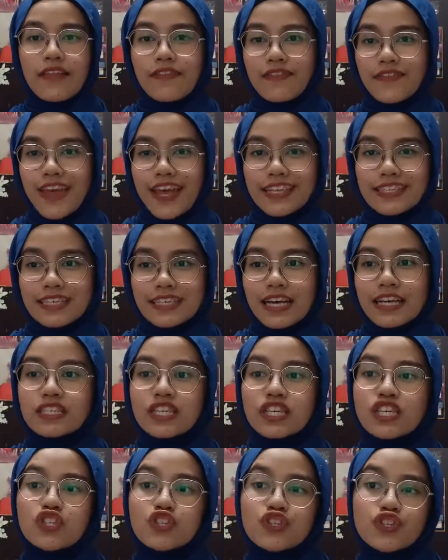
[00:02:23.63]
Next,
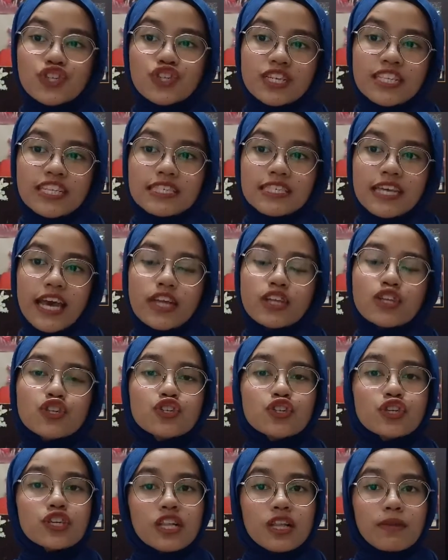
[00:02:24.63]
the nucleus
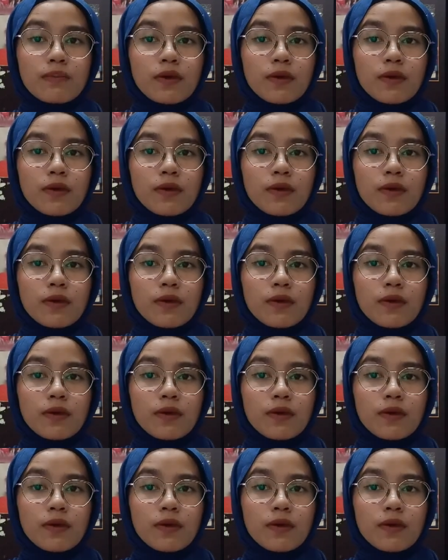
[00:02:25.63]
and nuclear